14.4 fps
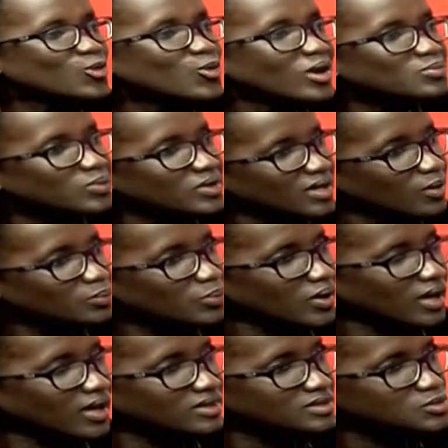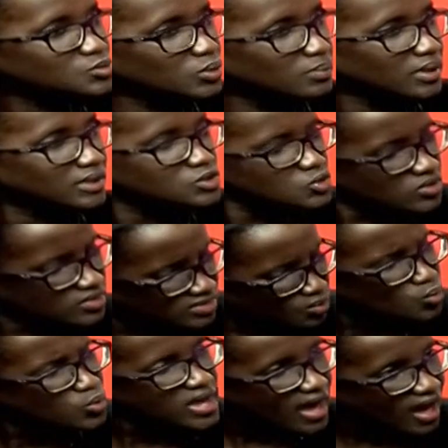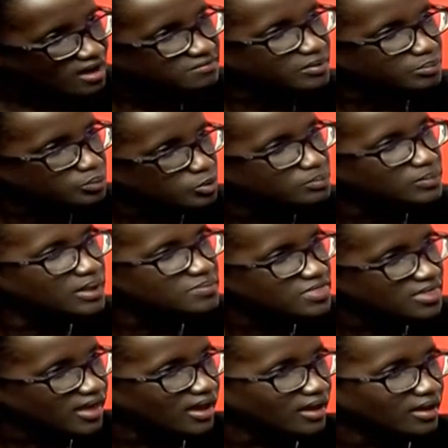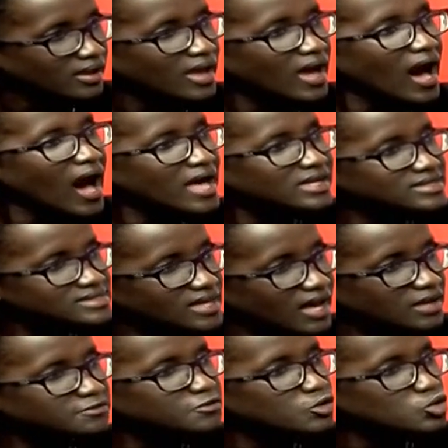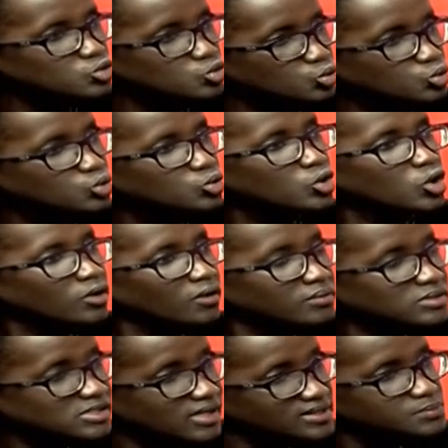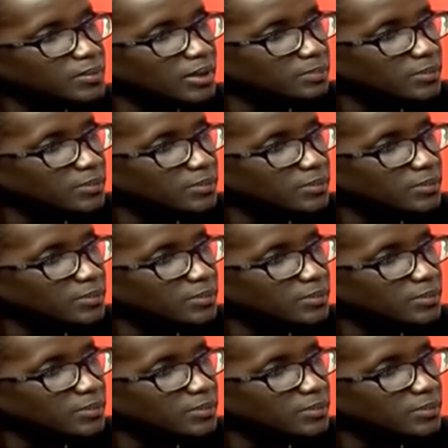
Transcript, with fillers: to go and pick up uh, these women. So we have a problem there, and it's hard for you just by